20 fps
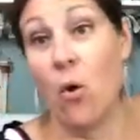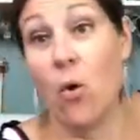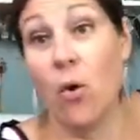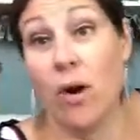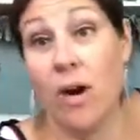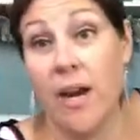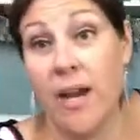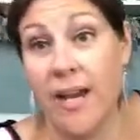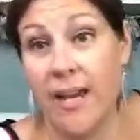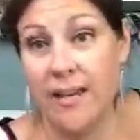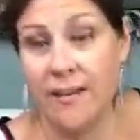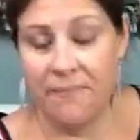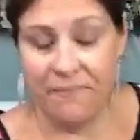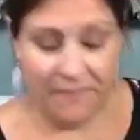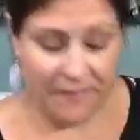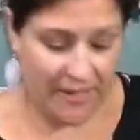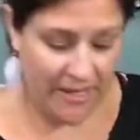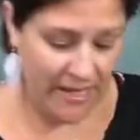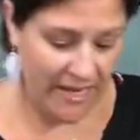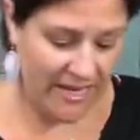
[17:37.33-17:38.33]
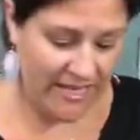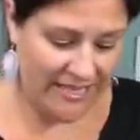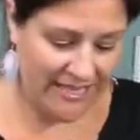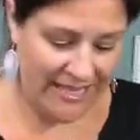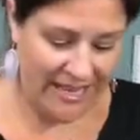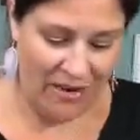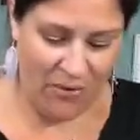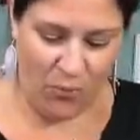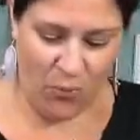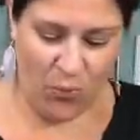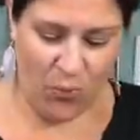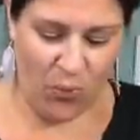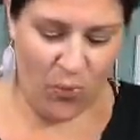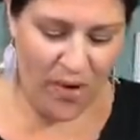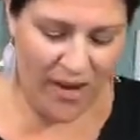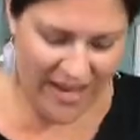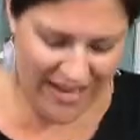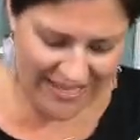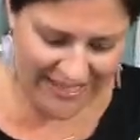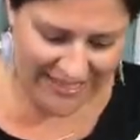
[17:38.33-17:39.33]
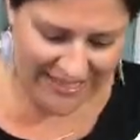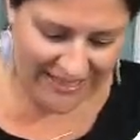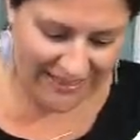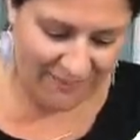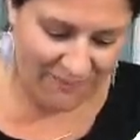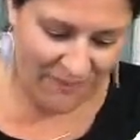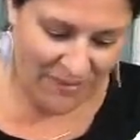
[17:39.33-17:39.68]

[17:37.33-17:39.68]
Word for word: Jorge. And I said, what?